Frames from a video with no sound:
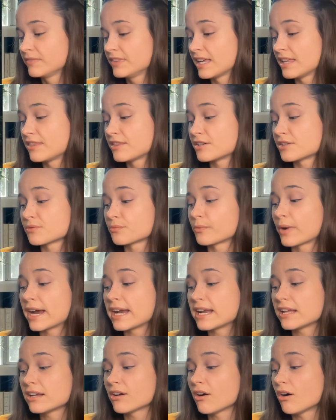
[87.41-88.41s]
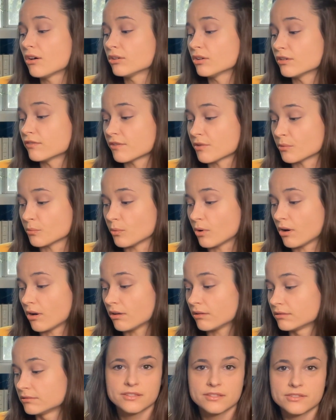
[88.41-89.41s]
Then there's writing all over the
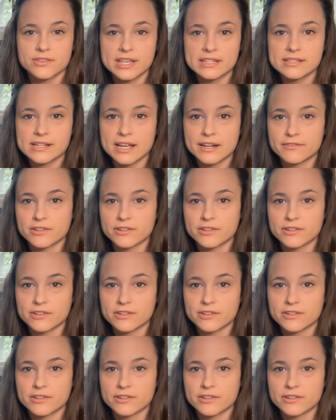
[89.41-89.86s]
wall. So that's kind of a